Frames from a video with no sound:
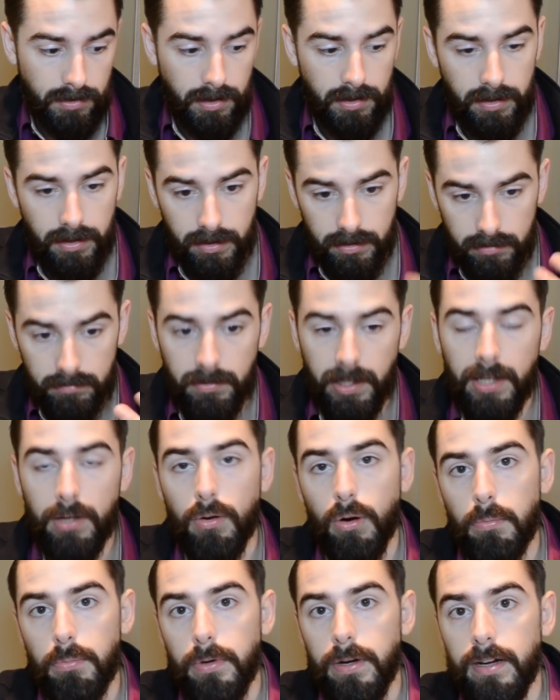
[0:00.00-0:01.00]
and then
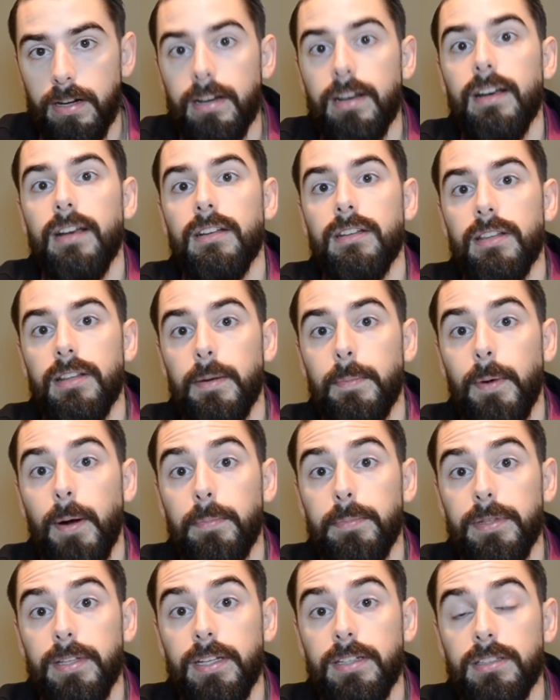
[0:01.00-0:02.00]
incorporated into their
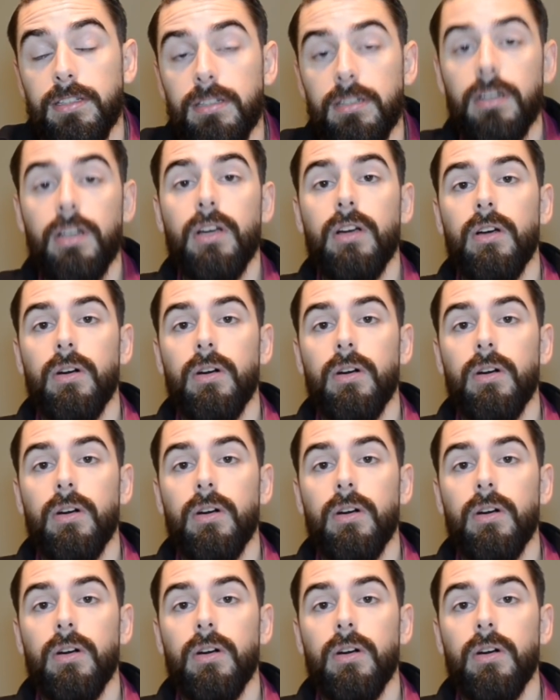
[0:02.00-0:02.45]
population.